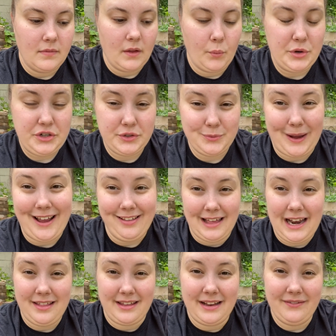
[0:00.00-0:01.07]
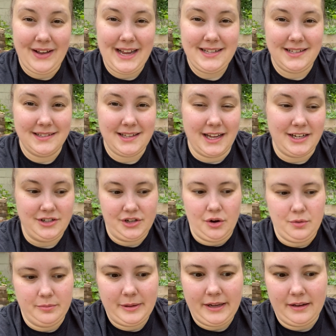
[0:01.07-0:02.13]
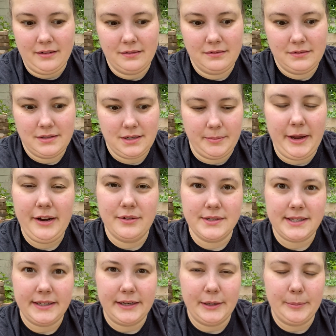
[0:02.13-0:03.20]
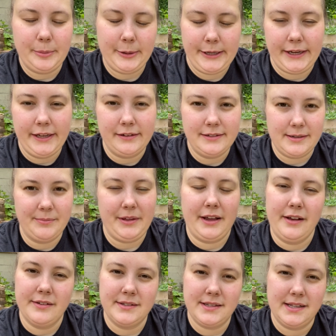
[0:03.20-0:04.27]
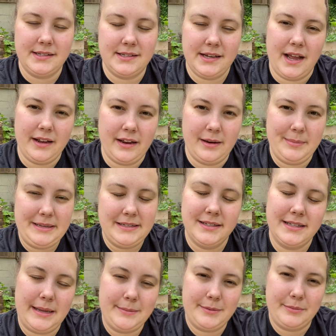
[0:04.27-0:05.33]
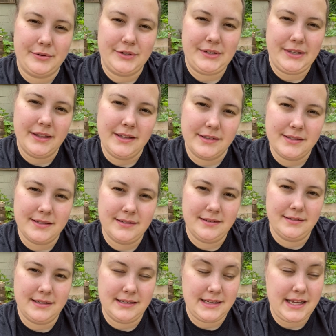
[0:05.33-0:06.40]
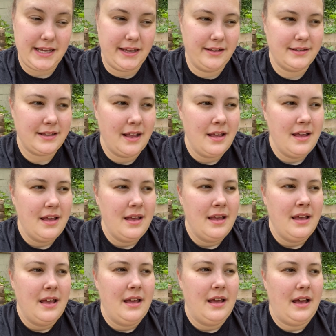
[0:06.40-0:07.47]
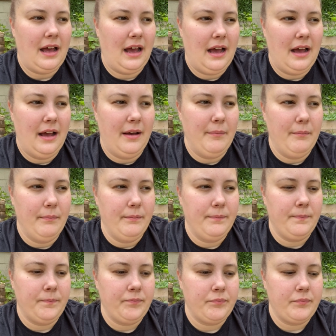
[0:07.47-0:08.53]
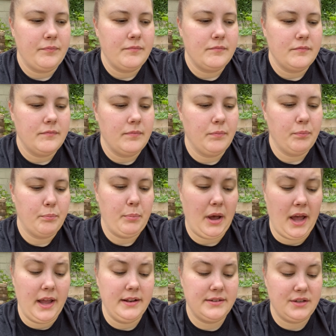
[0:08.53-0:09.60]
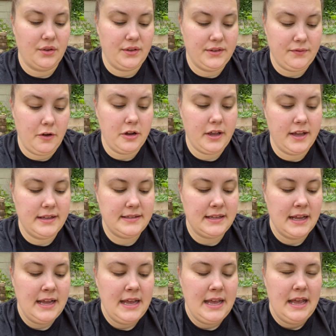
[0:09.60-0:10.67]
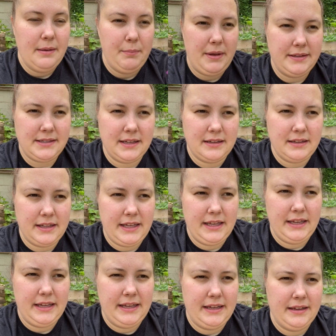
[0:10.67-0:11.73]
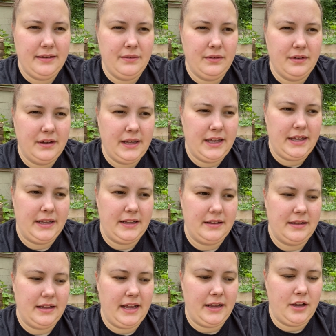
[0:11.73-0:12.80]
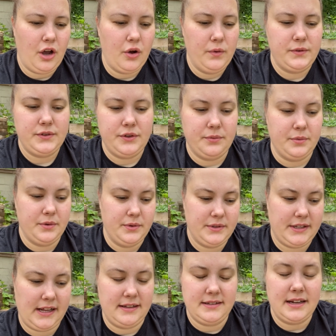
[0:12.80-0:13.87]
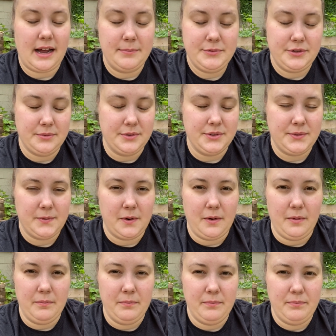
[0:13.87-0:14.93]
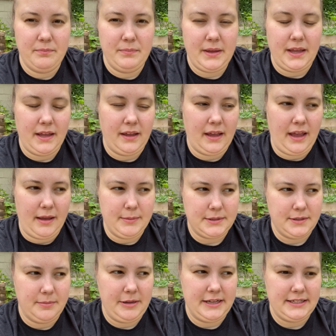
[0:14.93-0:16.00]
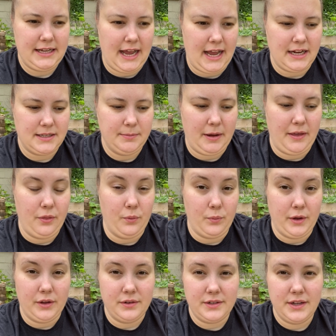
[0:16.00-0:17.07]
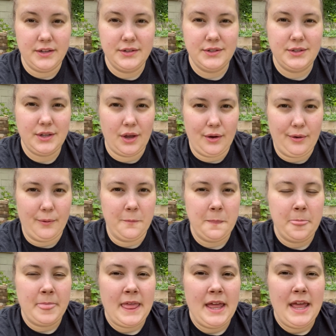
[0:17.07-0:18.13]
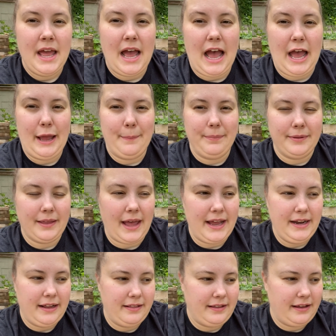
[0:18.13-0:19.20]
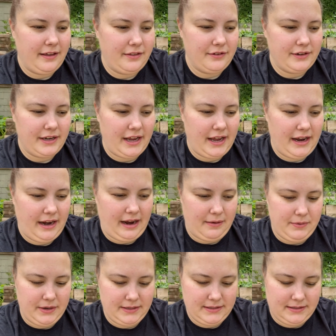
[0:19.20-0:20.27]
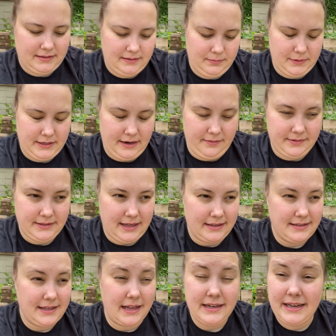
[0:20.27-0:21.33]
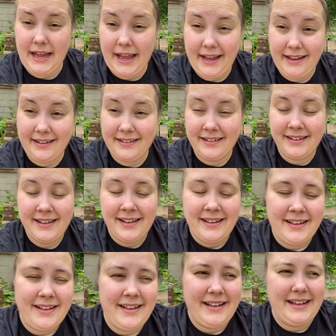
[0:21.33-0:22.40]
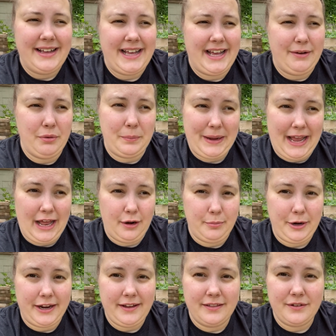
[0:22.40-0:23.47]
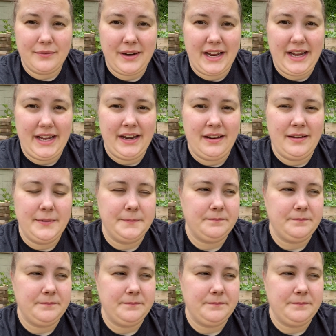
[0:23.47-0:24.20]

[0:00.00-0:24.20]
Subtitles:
which is why a lot of the advice is like, don't plant tomatoes there, plant something else that's not going to be susceptible to this disease. But so this fungus basically it coats the roots and stops the roots from being able to be attacked by the wilt. So I applied it the other day. What day was that? Sunday, when we had a break in the rain,